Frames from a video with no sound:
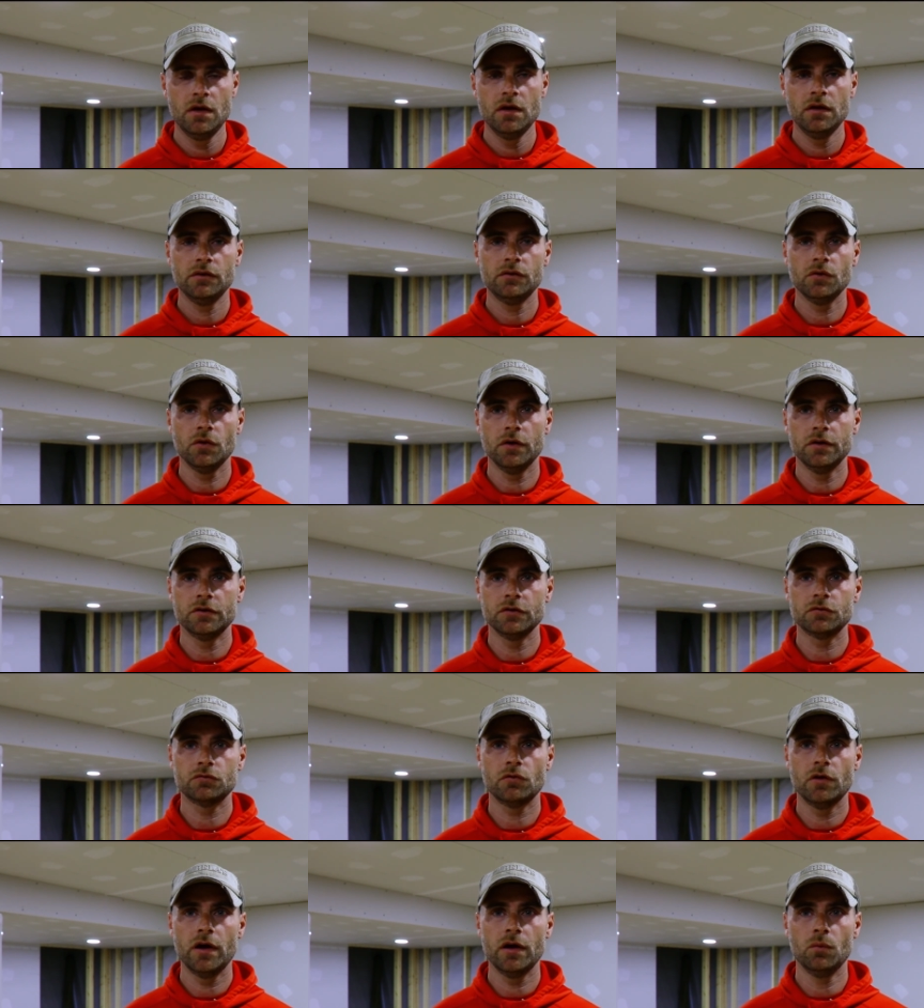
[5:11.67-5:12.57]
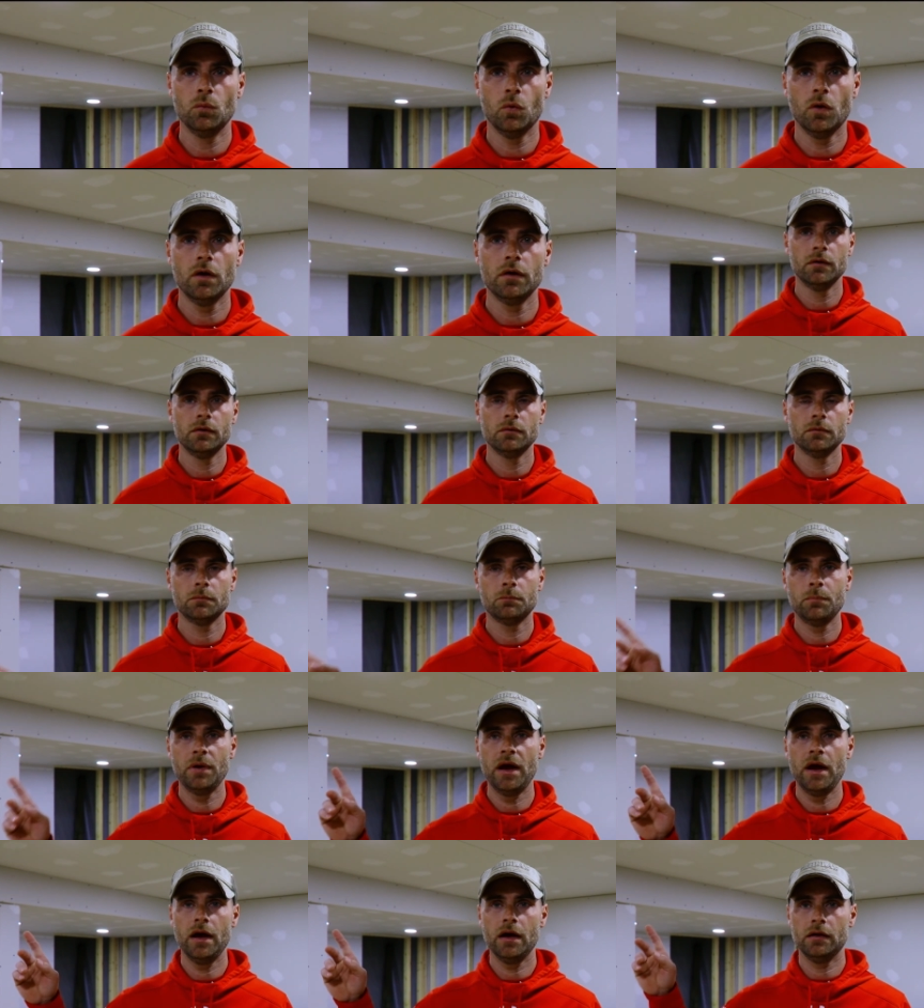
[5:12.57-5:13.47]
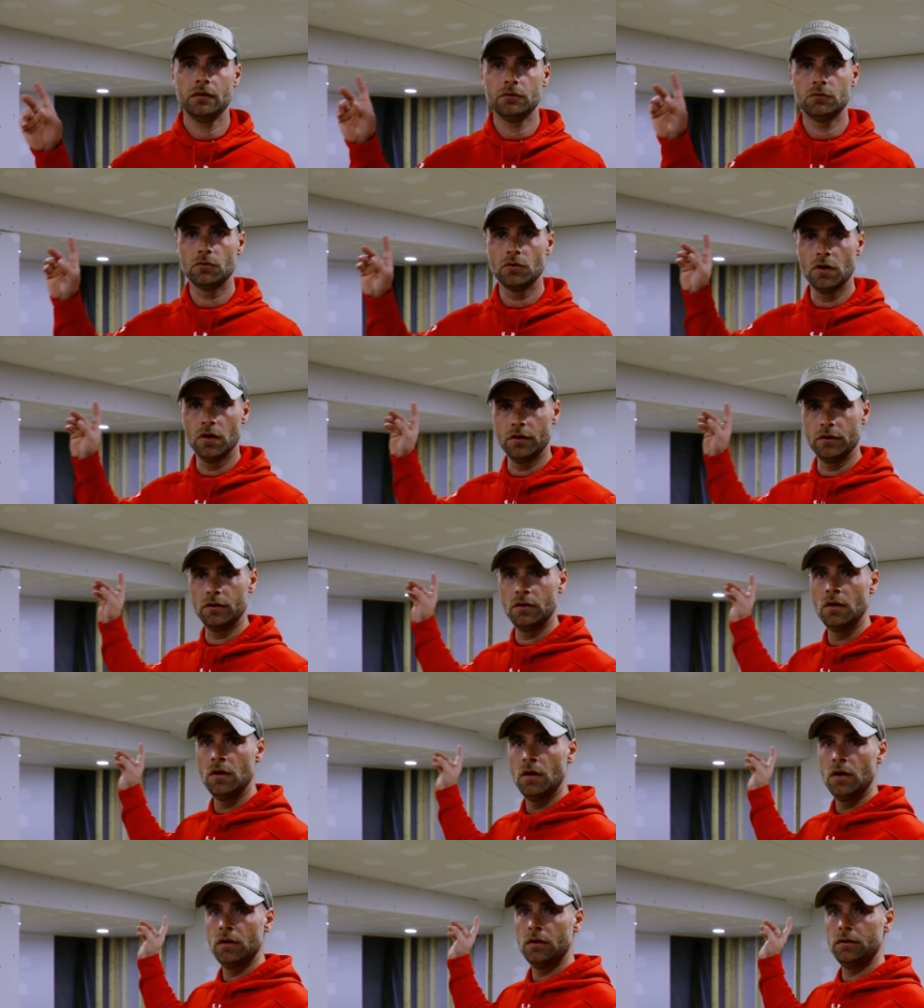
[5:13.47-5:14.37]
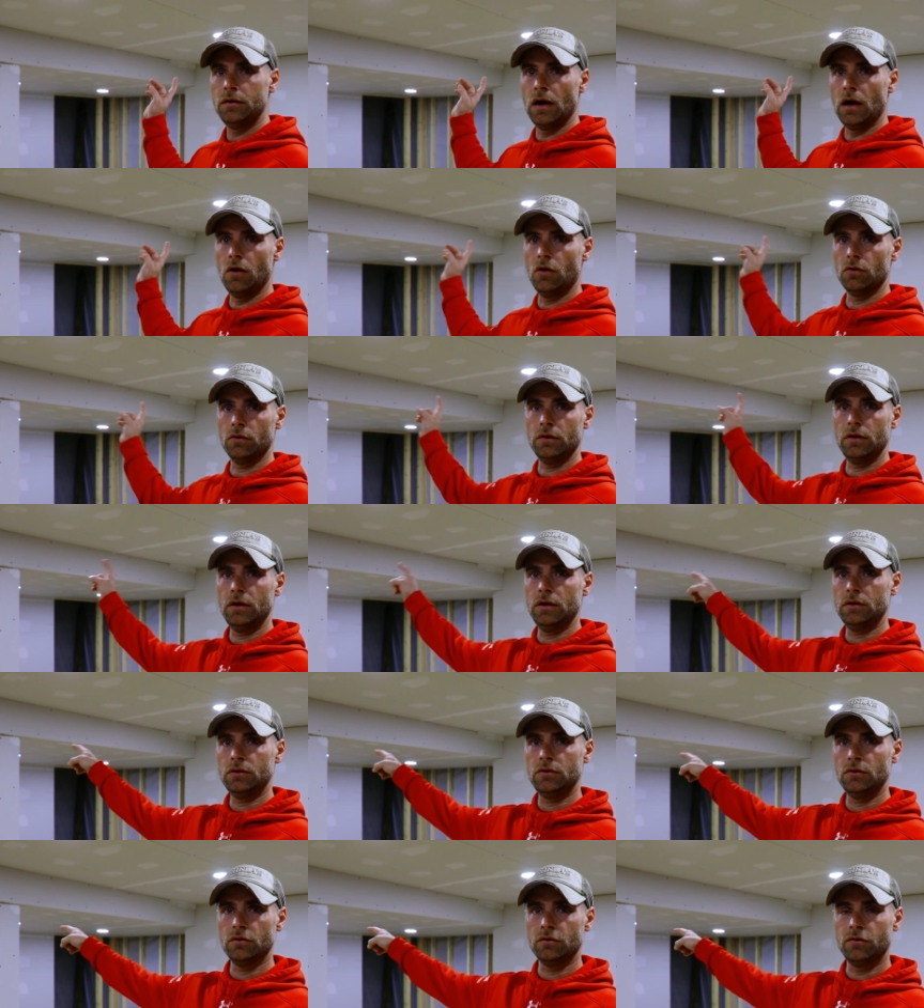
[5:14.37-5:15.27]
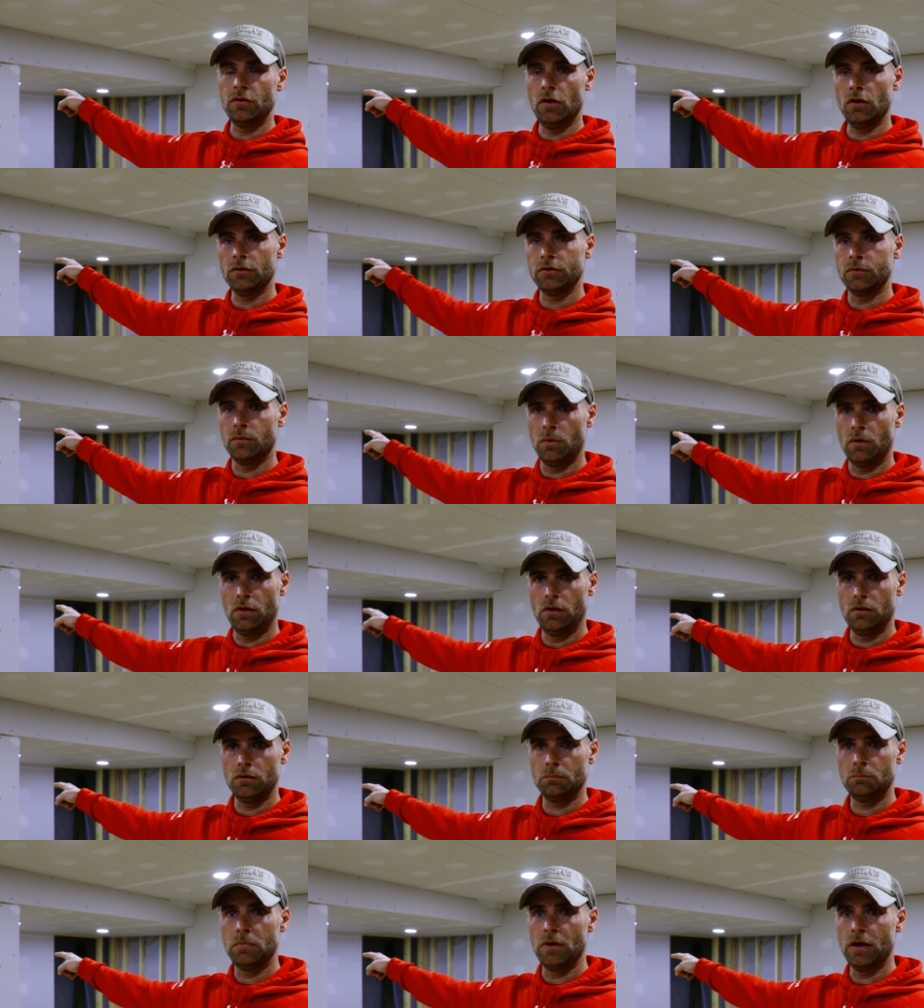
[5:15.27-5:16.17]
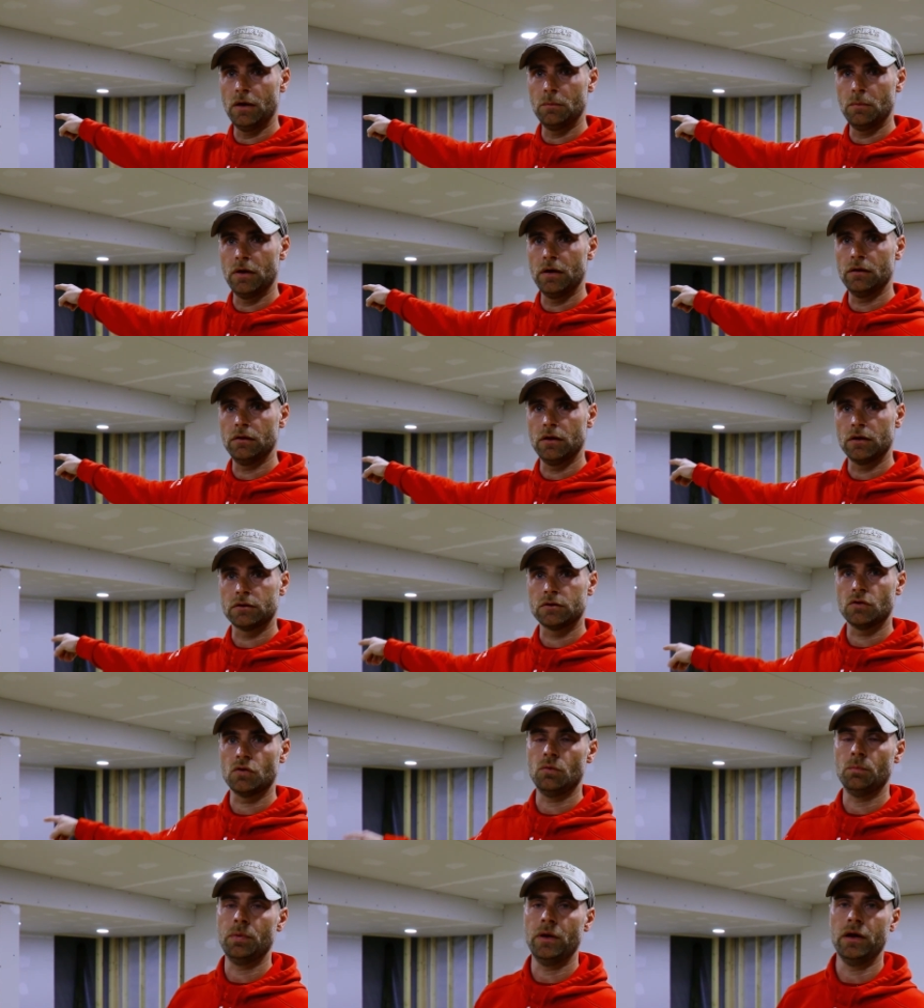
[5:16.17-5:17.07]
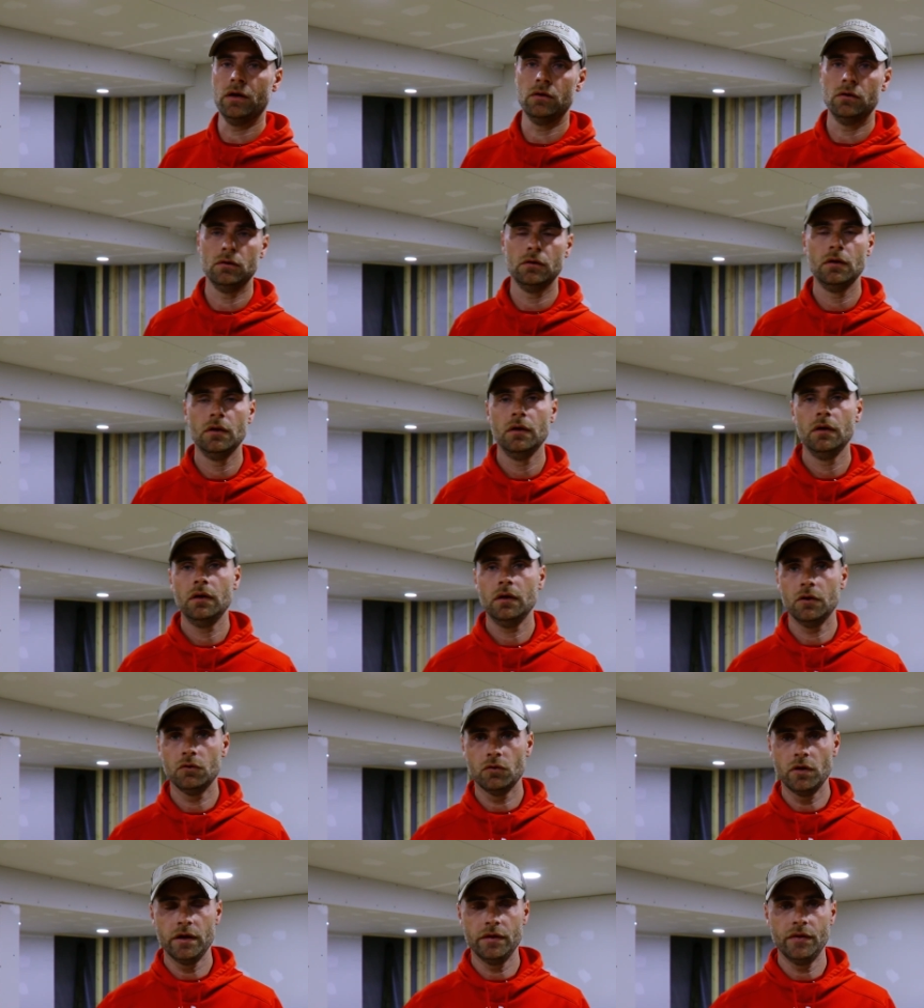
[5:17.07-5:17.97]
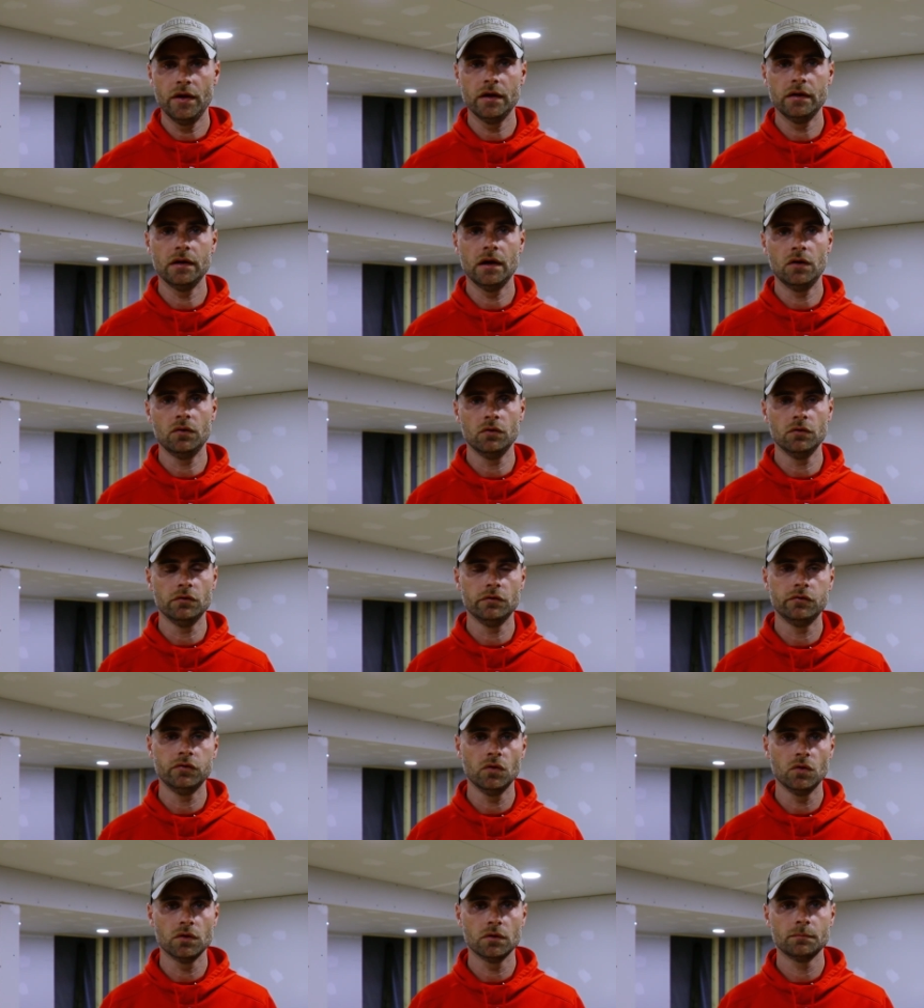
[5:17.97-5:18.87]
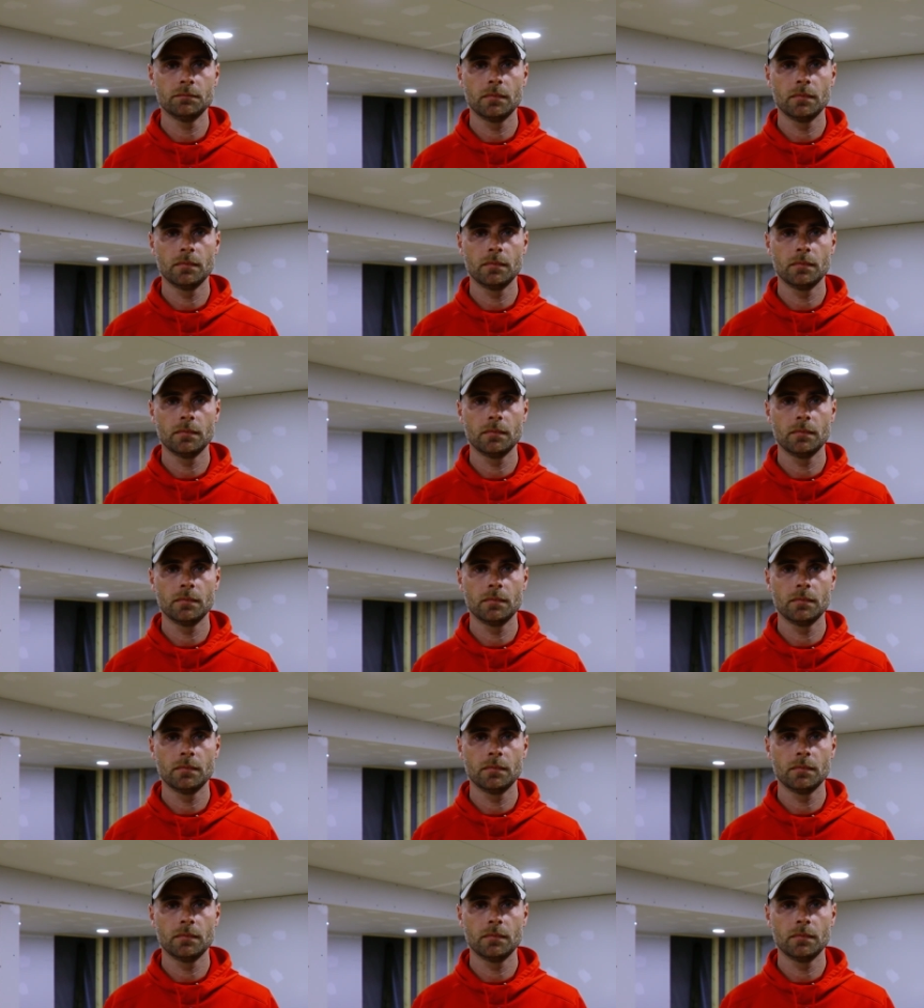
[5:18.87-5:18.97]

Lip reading: so I just ran one pan run down into the false wall by my electrical panel and ran that down to the floor.